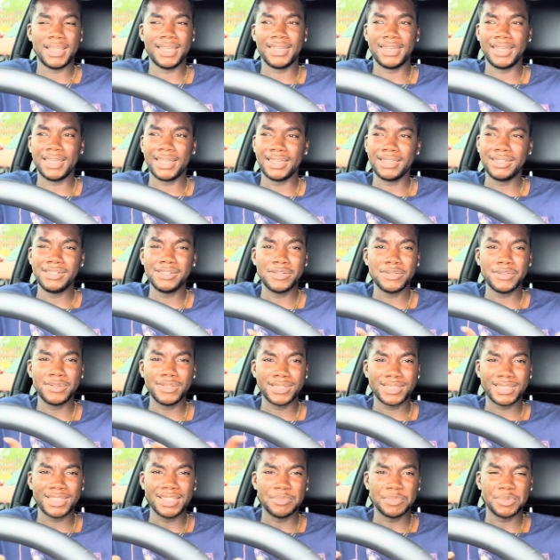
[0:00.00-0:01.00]
like that you know
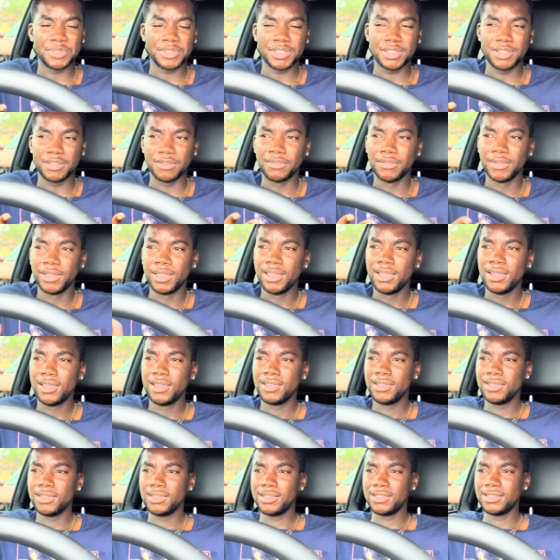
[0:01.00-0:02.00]
simple stuff
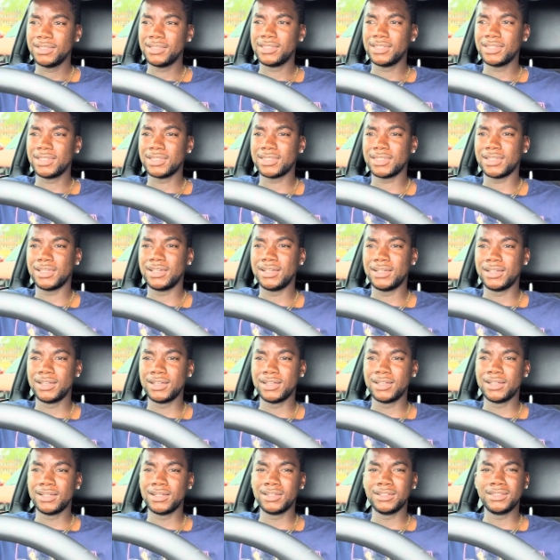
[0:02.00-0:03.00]
just
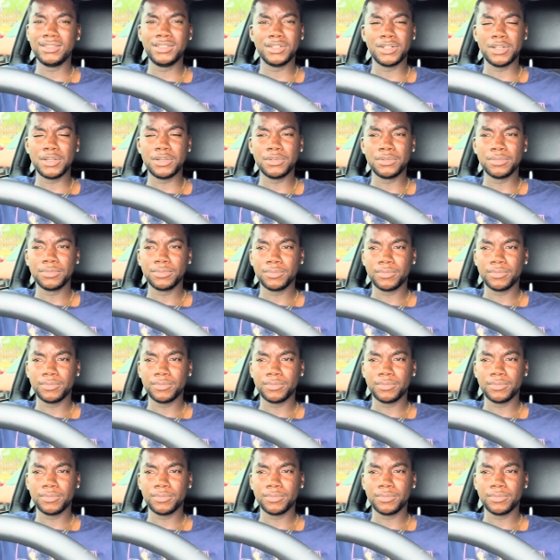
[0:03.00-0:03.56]
uh you know